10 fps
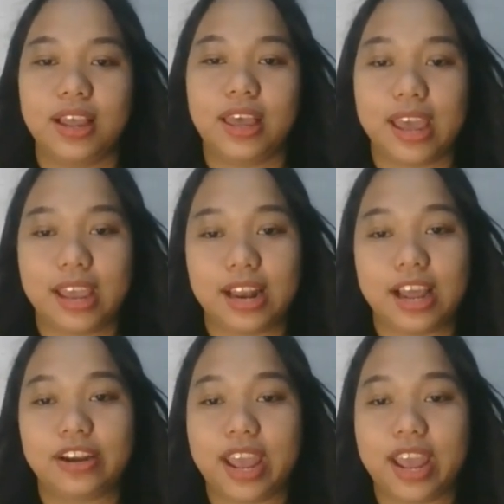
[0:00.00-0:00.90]

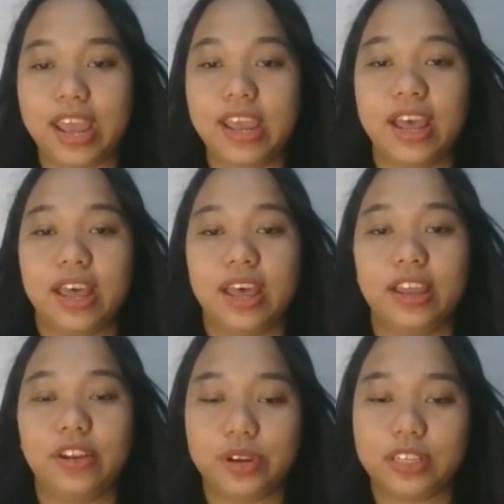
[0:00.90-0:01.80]
Letter A,
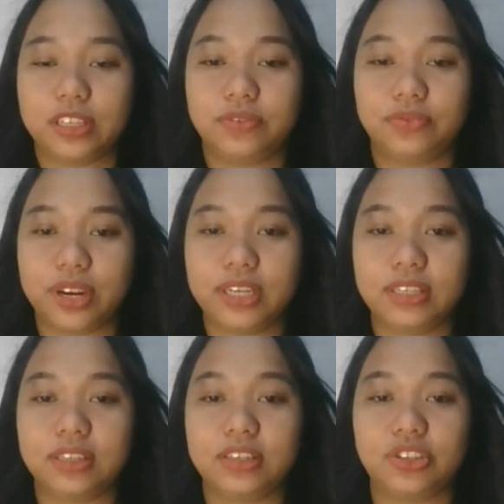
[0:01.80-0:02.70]
it was the
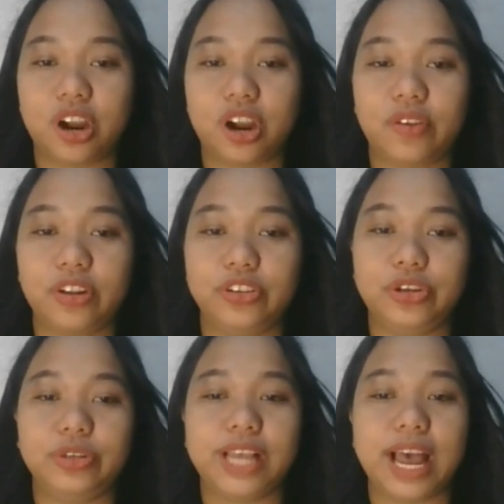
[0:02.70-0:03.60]
first story to
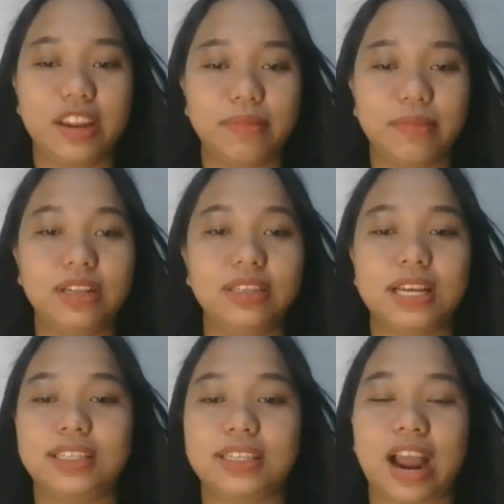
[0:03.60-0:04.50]
use animals
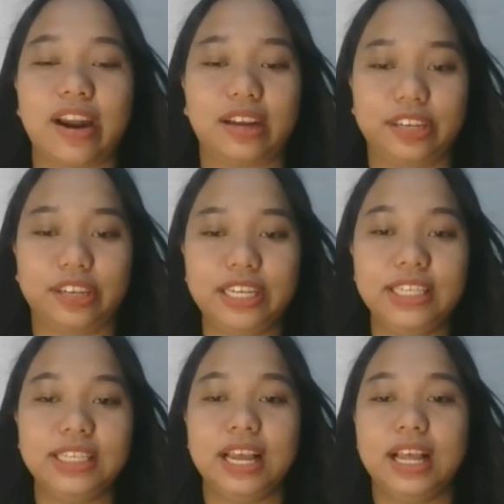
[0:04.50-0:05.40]
as characters.